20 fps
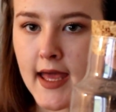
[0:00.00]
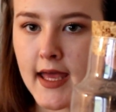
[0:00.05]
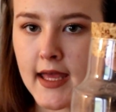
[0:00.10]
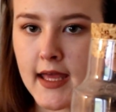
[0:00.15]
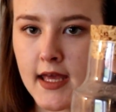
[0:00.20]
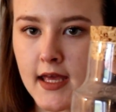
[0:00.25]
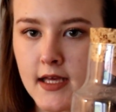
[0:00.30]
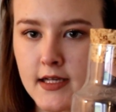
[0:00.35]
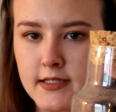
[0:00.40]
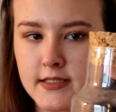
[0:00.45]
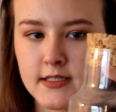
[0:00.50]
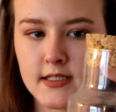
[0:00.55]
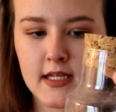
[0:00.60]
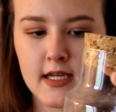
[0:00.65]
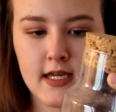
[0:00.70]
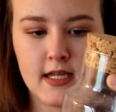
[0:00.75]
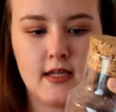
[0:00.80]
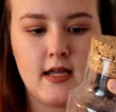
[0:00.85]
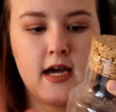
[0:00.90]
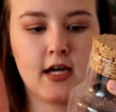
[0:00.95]
and
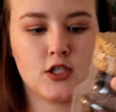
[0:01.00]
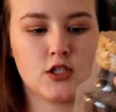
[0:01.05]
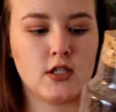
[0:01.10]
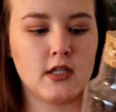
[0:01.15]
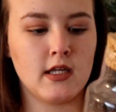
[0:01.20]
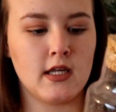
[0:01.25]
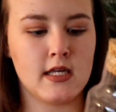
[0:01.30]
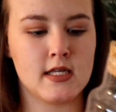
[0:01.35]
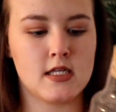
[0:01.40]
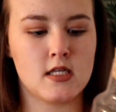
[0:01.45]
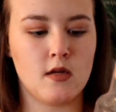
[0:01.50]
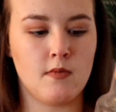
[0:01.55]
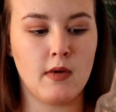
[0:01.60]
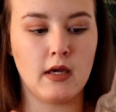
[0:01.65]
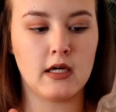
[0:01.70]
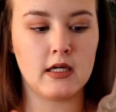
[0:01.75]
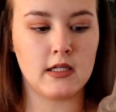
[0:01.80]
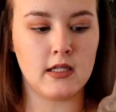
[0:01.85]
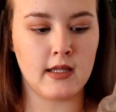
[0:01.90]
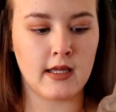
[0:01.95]
it actually needs to
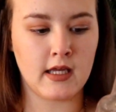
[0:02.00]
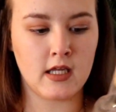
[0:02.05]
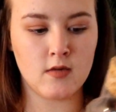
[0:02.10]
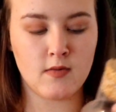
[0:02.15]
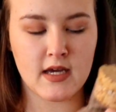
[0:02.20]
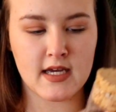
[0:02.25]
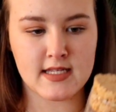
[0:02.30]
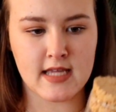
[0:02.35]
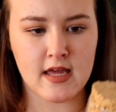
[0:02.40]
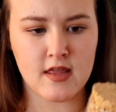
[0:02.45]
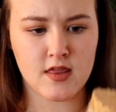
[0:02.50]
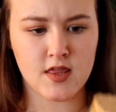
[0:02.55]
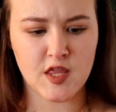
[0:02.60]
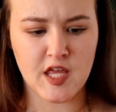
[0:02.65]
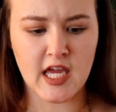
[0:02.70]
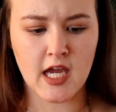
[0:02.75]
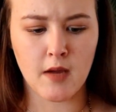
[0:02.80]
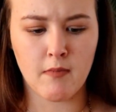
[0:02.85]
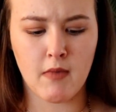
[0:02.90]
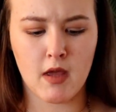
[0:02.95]
be cleaned because I
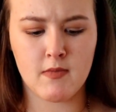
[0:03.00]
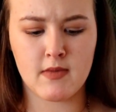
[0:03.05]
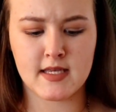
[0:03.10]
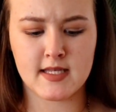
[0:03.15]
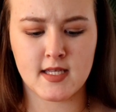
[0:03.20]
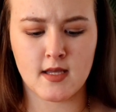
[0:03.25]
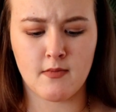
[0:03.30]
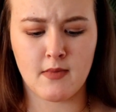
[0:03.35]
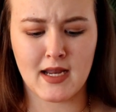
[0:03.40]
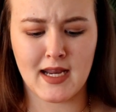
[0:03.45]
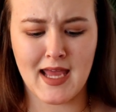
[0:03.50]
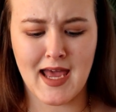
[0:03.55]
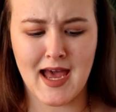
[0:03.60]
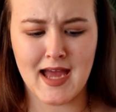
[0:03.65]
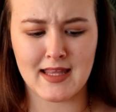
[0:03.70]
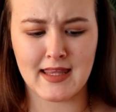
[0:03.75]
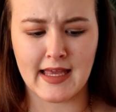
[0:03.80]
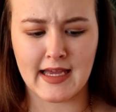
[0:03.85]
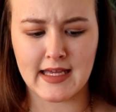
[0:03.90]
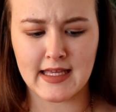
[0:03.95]
think maybe somebody
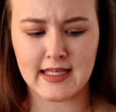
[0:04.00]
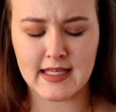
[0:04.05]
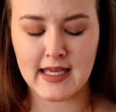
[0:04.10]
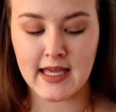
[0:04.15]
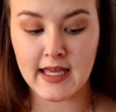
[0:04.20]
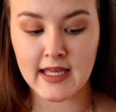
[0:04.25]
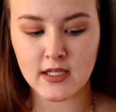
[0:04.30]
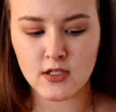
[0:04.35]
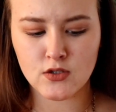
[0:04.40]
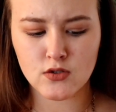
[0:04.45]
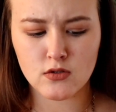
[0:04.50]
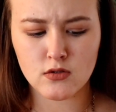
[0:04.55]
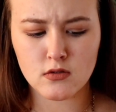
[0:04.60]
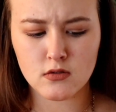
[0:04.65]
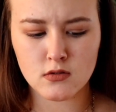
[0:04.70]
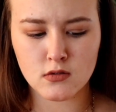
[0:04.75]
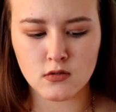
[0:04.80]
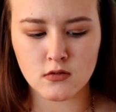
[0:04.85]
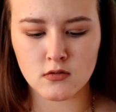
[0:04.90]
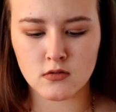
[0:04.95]
had like a
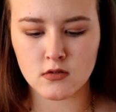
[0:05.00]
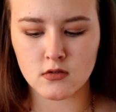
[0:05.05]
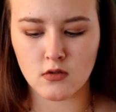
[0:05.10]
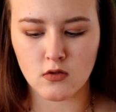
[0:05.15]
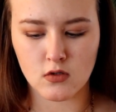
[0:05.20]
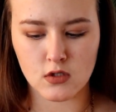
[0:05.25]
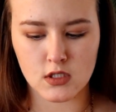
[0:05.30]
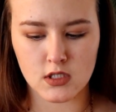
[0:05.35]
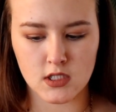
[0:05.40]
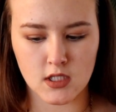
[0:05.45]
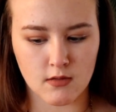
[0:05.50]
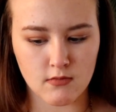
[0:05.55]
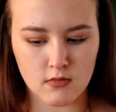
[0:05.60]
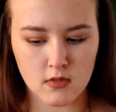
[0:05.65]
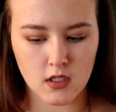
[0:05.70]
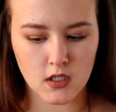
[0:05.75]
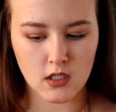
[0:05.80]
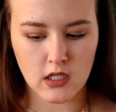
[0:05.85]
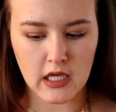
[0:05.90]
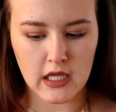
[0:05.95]
candle or
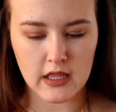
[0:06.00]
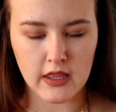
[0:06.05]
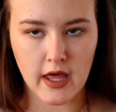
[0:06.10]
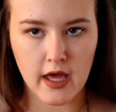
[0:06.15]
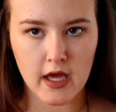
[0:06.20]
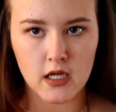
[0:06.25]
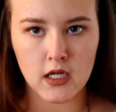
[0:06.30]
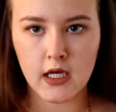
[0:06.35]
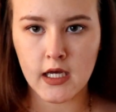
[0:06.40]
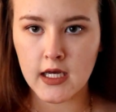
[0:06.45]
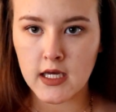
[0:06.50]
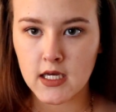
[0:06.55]
something like that